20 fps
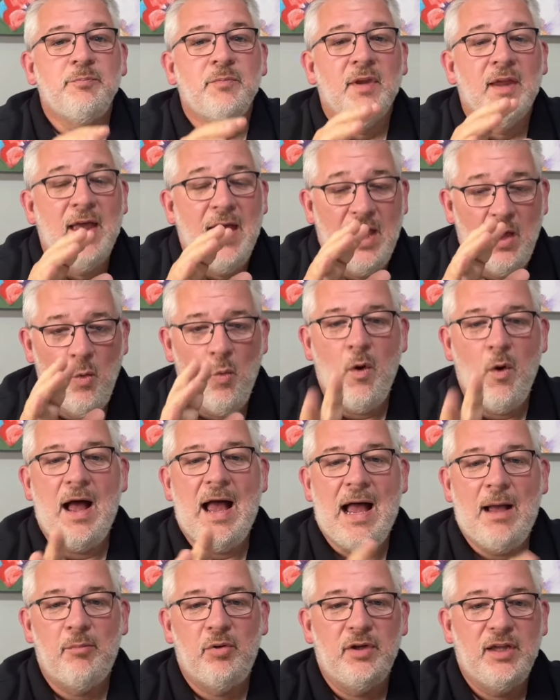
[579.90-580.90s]
and
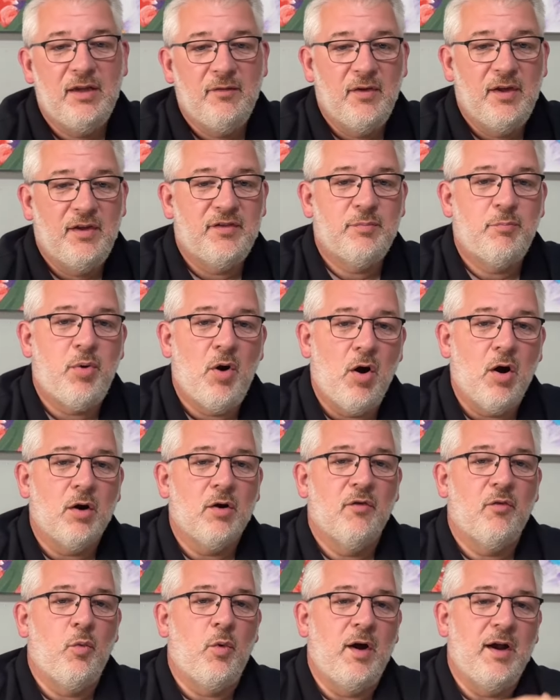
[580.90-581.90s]
why I believe it's part
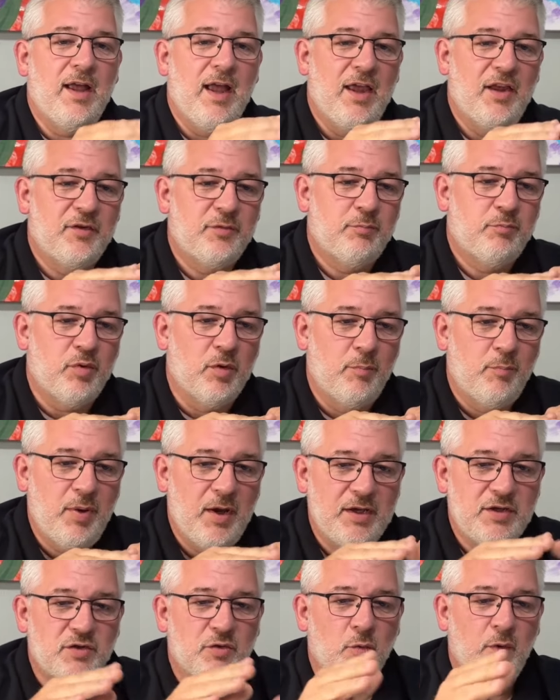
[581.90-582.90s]
of what has
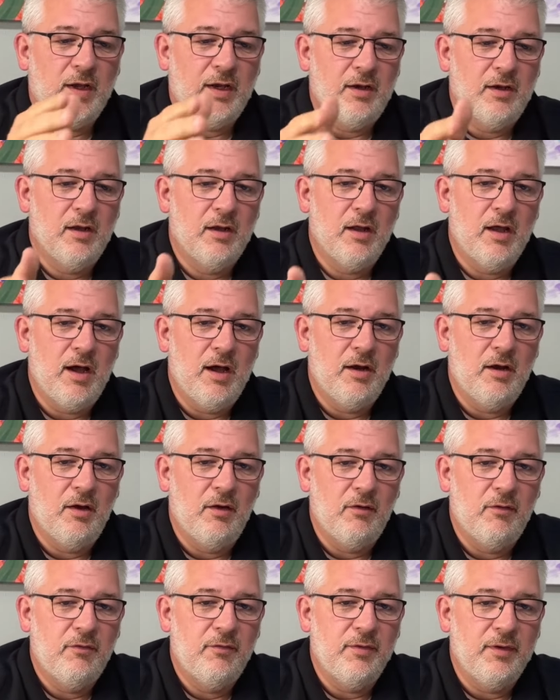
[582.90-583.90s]
perpetuated a lot
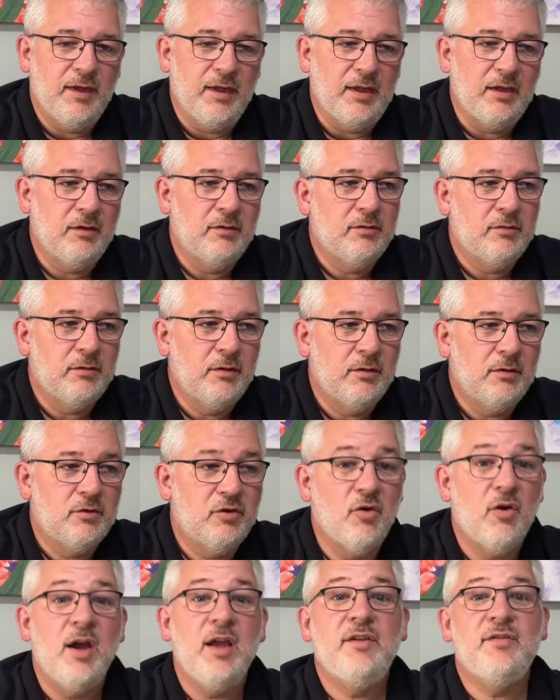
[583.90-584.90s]
of the
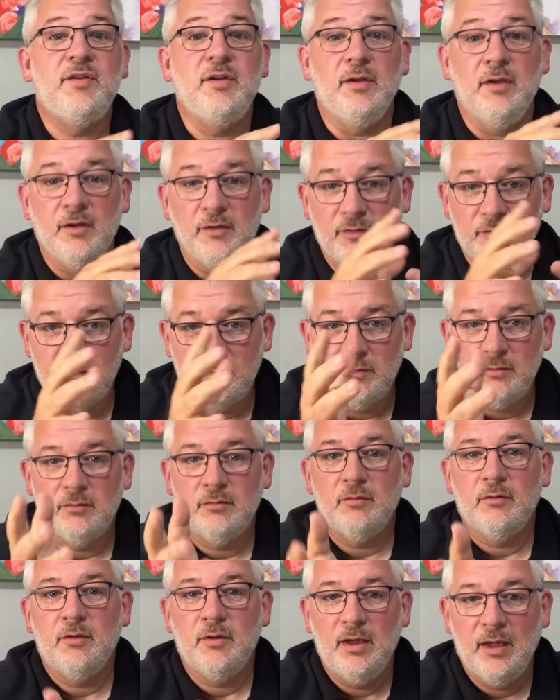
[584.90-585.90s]
craziness
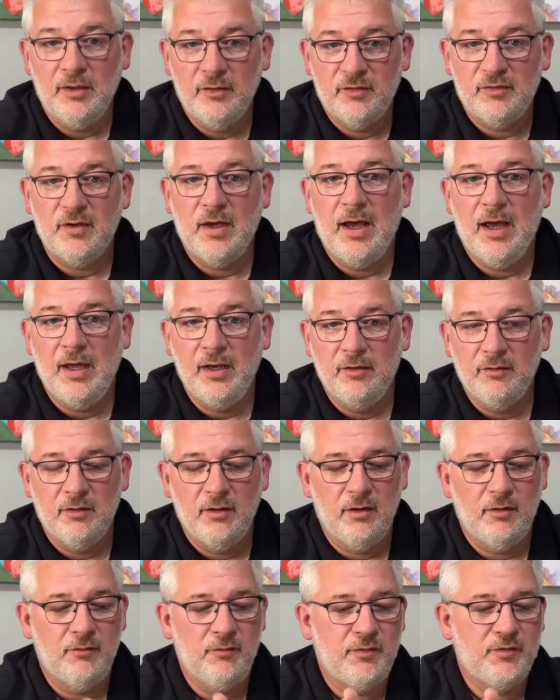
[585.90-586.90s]
inside
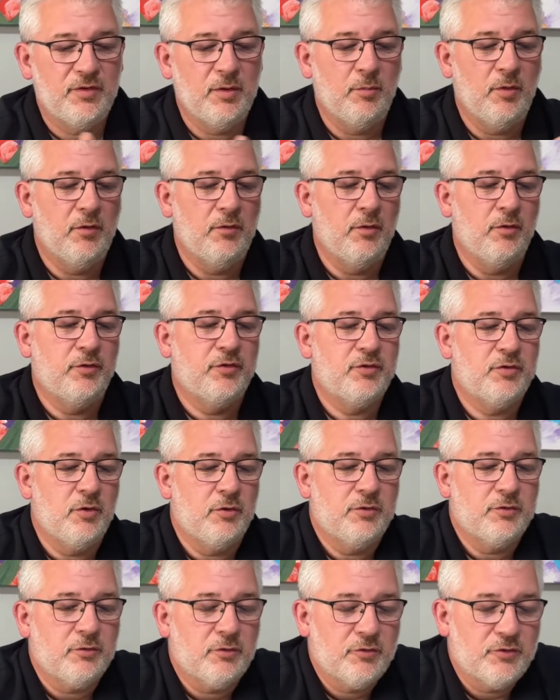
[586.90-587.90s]
of some of those
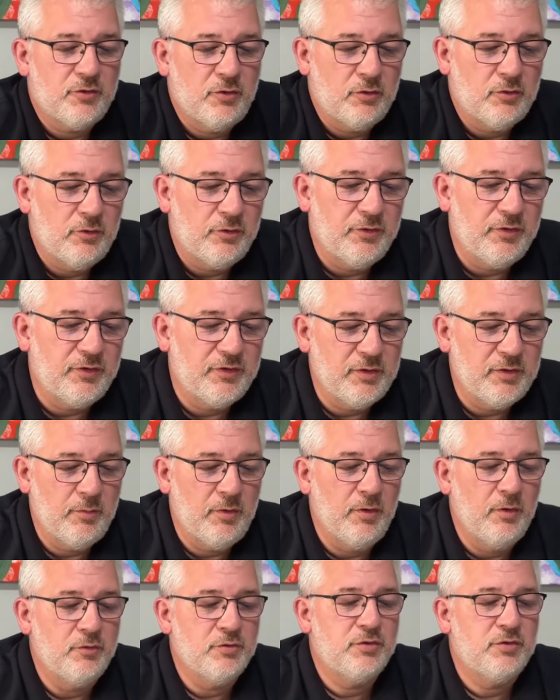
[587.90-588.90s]
circles and some
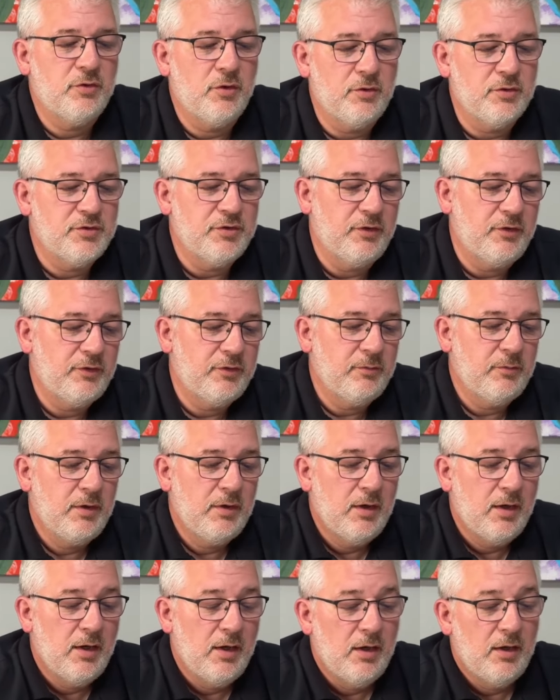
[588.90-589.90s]
of those churches.
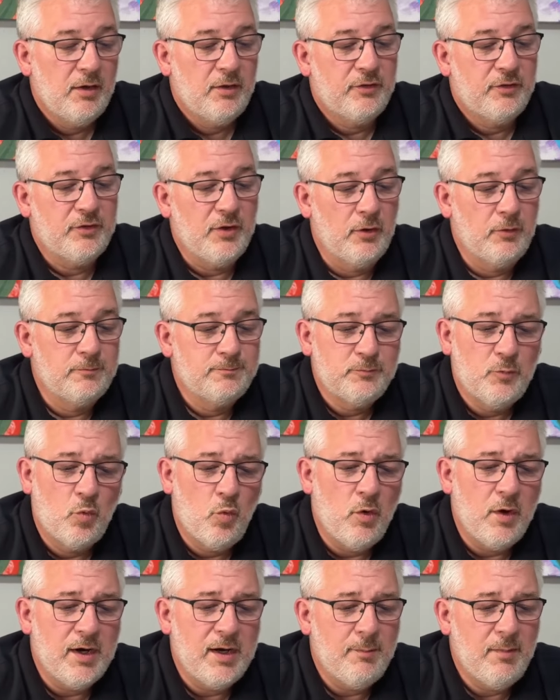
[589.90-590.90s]
So
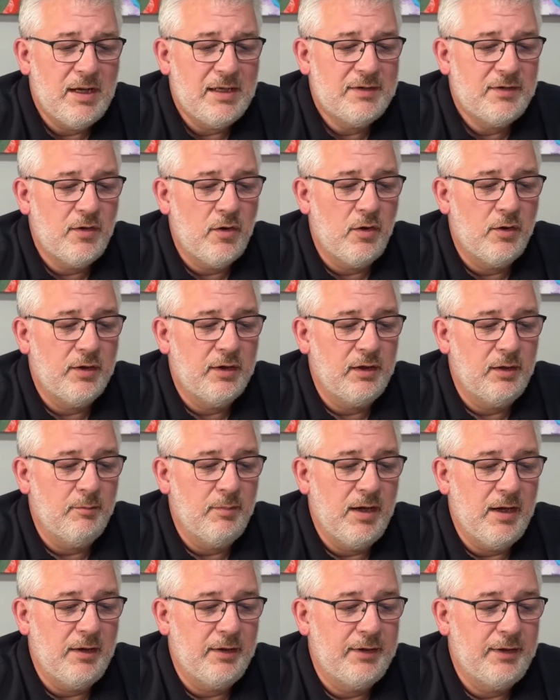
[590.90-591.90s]
what am I talking
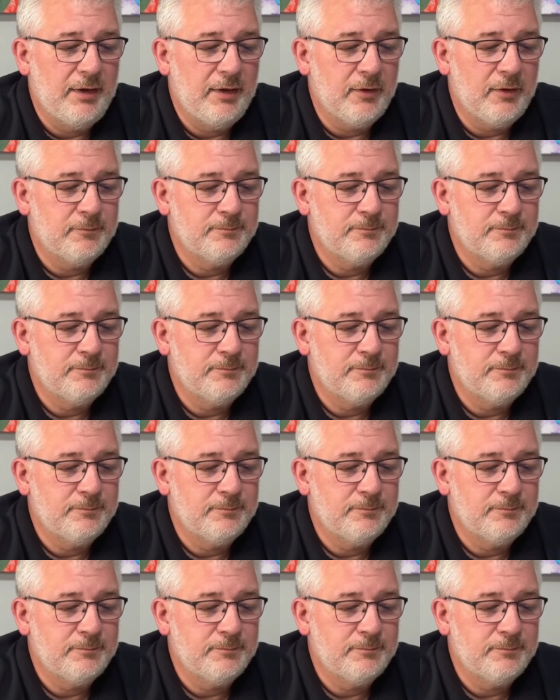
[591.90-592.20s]
about here?